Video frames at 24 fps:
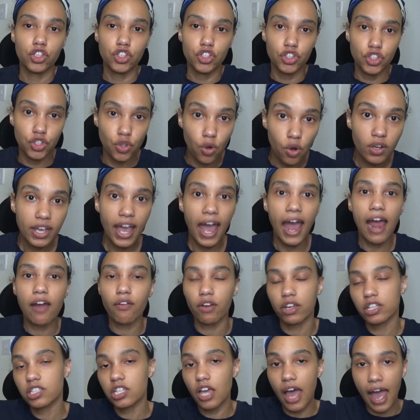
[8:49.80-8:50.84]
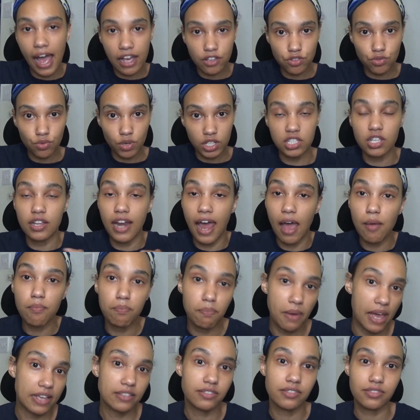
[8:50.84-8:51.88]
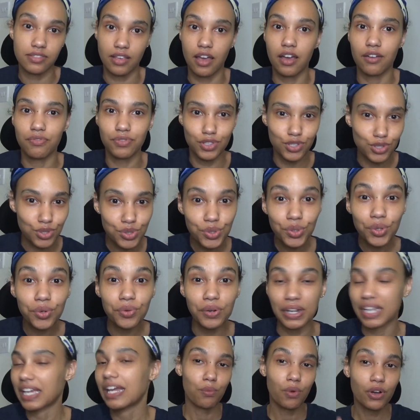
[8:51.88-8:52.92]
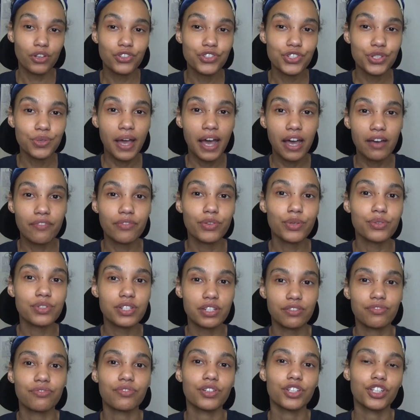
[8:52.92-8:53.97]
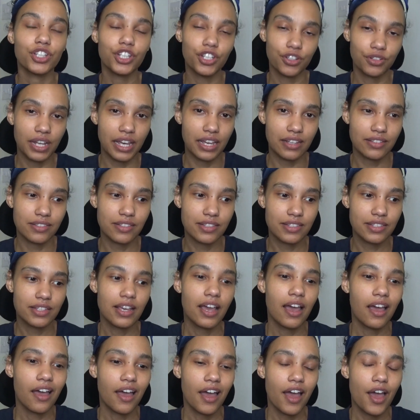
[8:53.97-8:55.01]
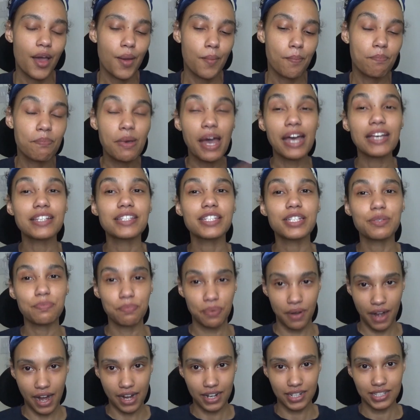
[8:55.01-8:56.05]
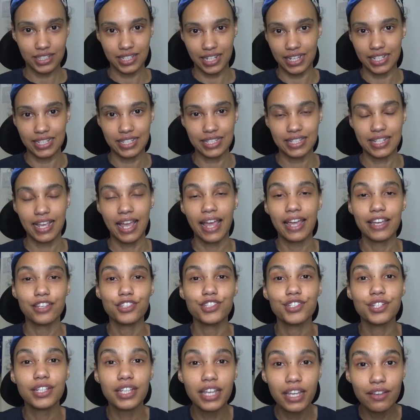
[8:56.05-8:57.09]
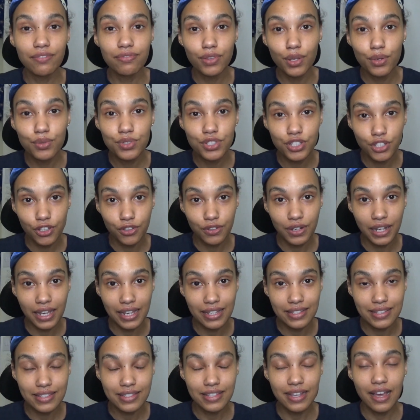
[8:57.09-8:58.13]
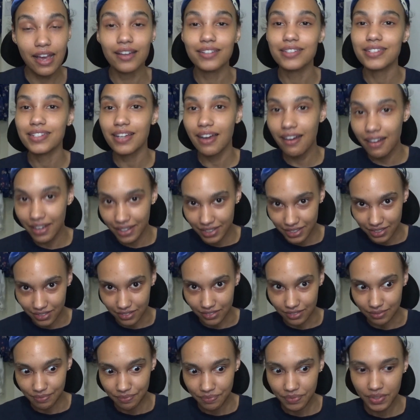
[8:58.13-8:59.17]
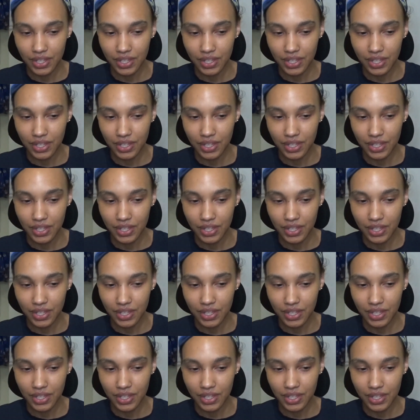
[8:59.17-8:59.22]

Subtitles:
your character as written and best serve the story. Once you have your different units, best practice is to give those units a title.